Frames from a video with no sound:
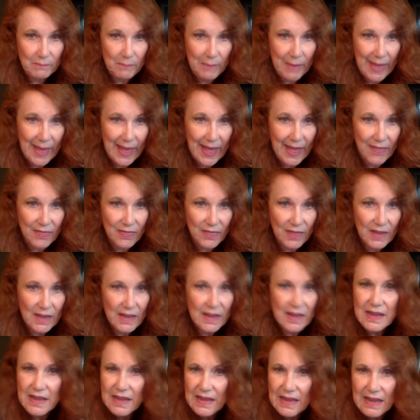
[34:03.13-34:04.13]
path,
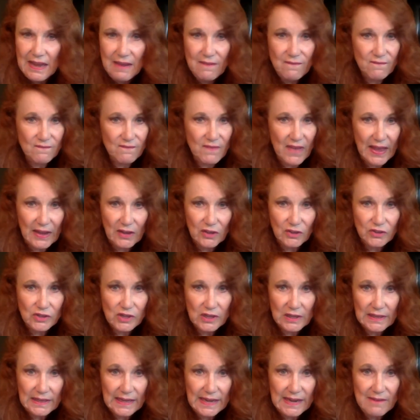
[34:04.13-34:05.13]
he failed to
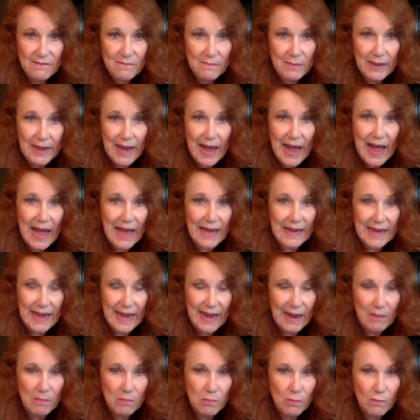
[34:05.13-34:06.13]
leave behind
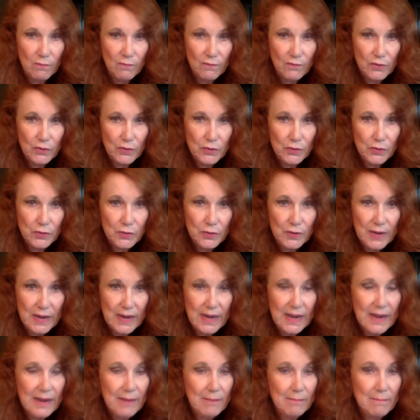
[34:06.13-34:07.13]
ample food,
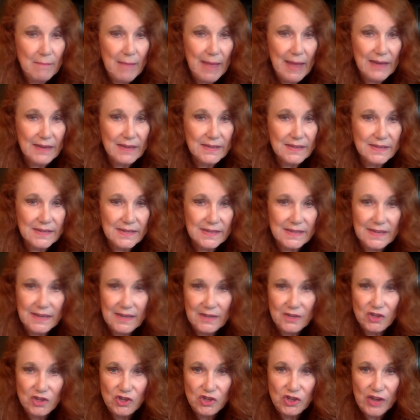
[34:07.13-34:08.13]
medicine,
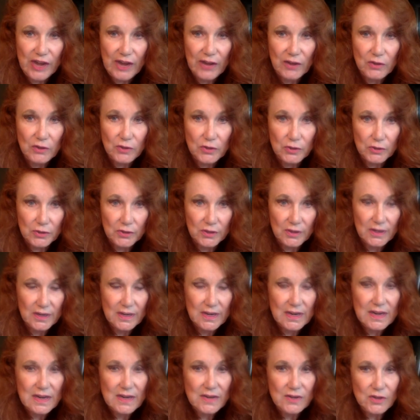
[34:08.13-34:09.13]
and shelter
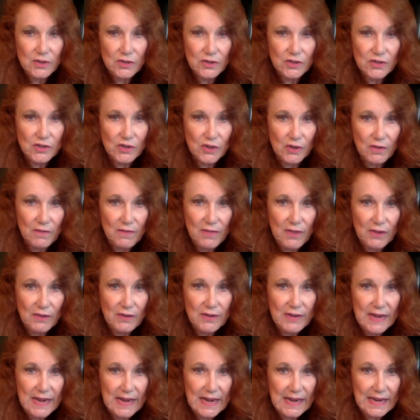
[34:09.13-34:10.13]
to serve their
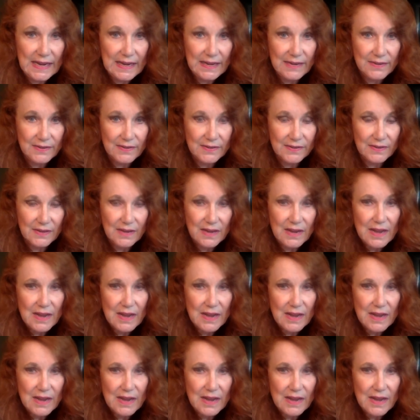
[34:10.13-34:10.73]
needs.